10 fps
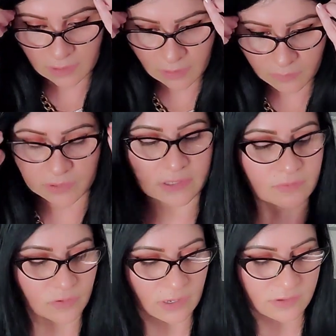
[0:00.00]
I want to give
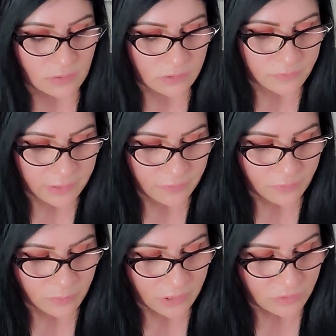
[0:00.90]
you guys all the right
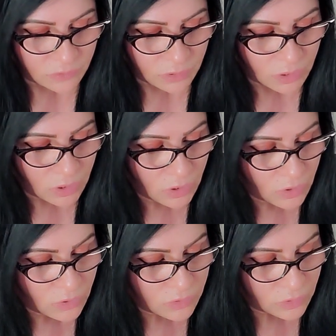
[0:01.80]
information.
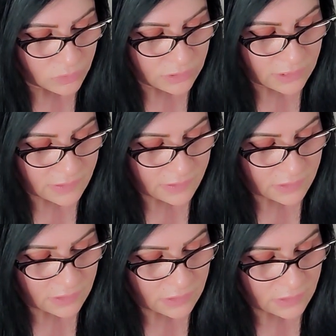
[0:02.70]
So this
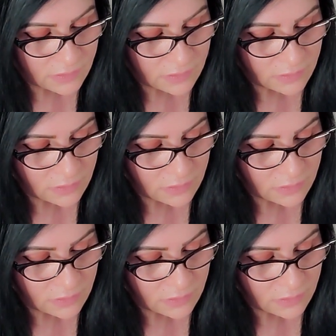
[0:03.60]
is